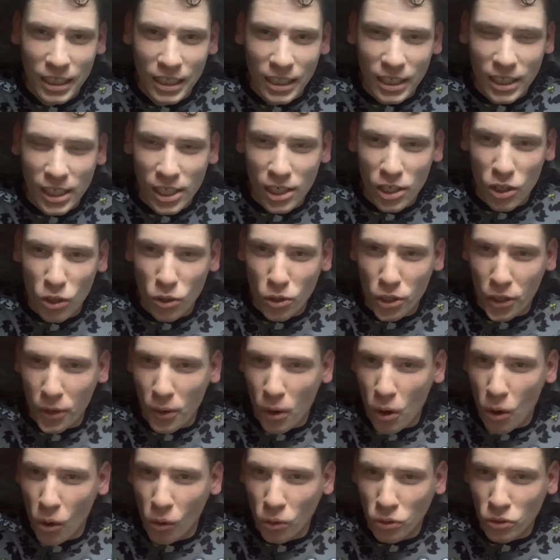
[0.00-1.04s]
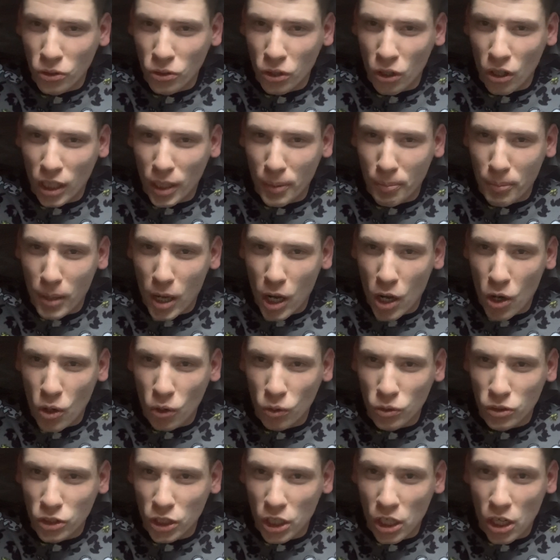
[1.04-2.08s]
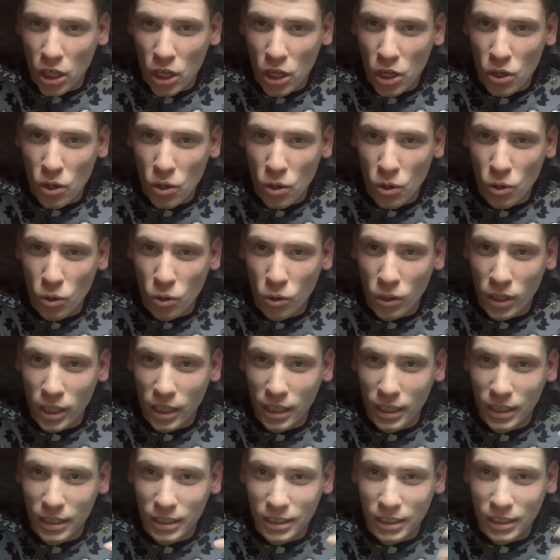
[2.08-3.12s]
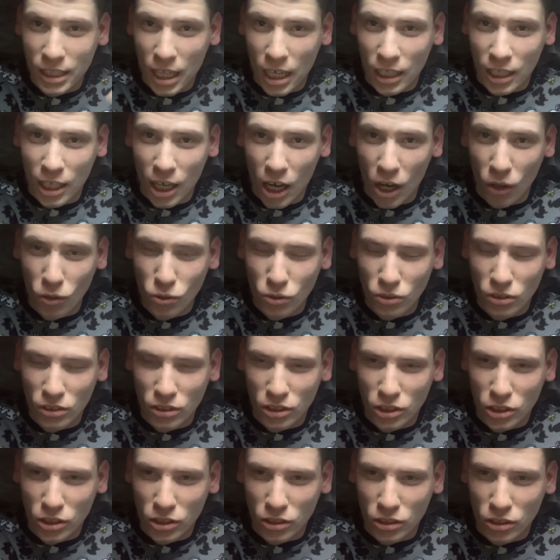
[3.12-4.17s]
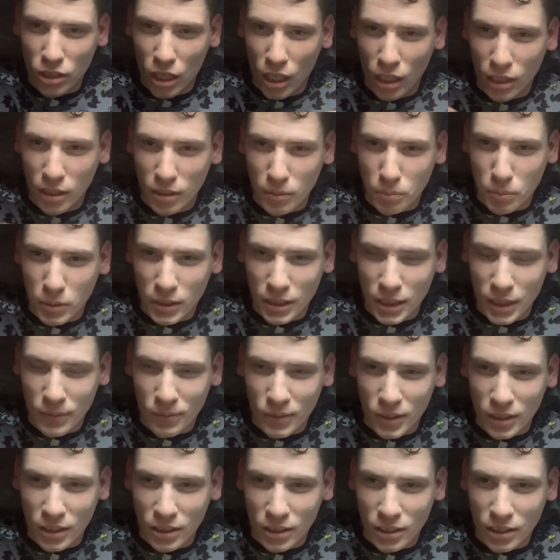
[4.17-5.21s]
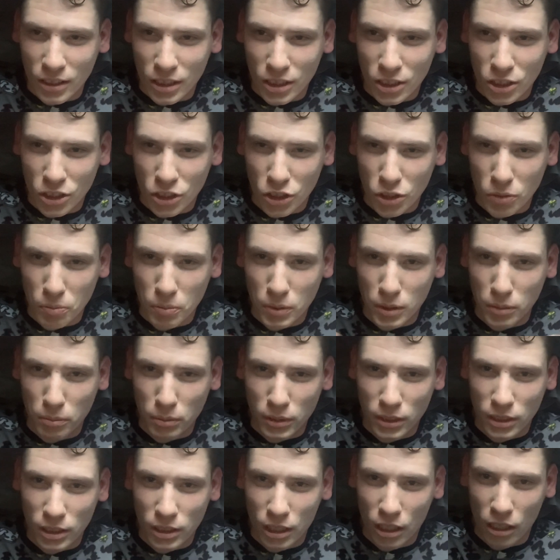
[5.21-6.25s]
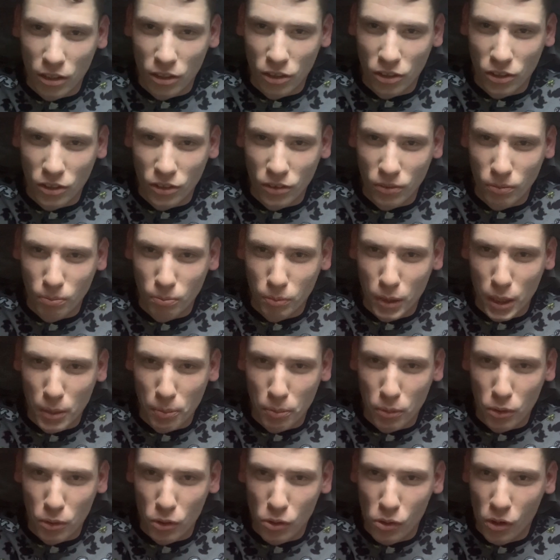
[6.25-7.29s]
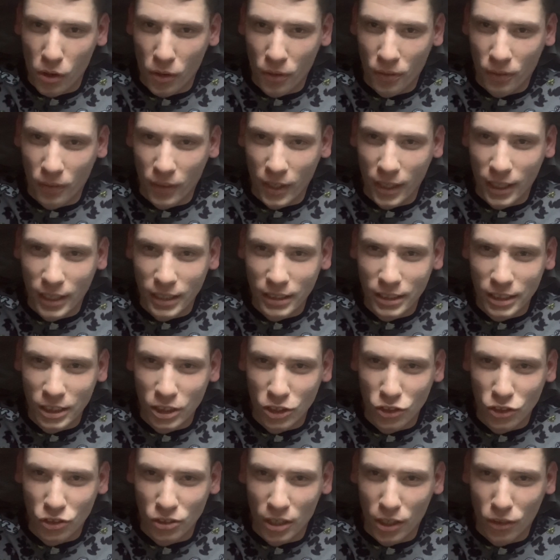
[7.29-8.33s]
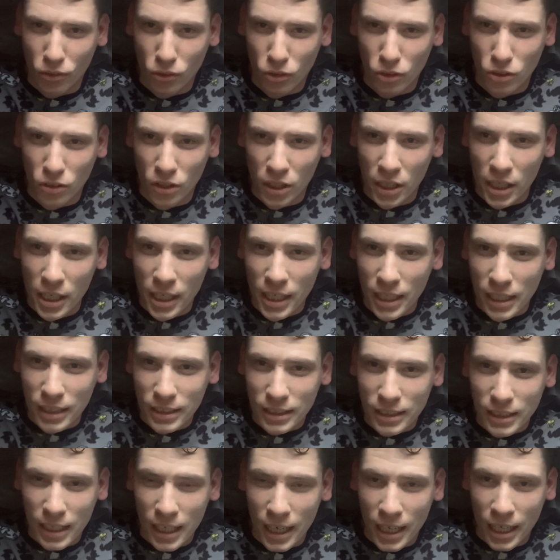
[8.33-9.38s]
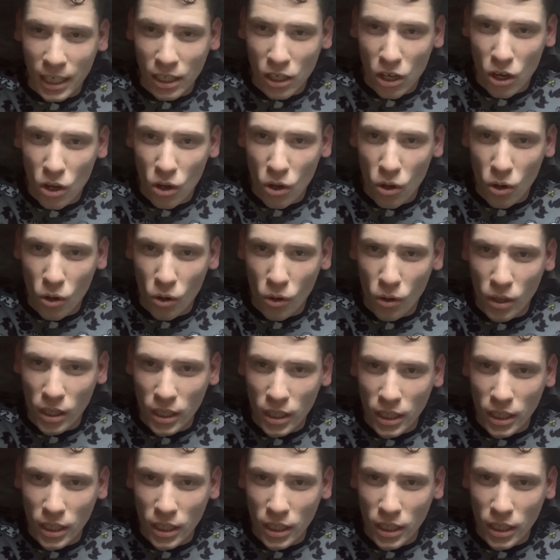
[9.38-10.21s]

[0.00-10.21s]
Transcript: You know, you all talk about, oh, he's the goat. Not specifically Snoopy, but other people or things in general saying, oh,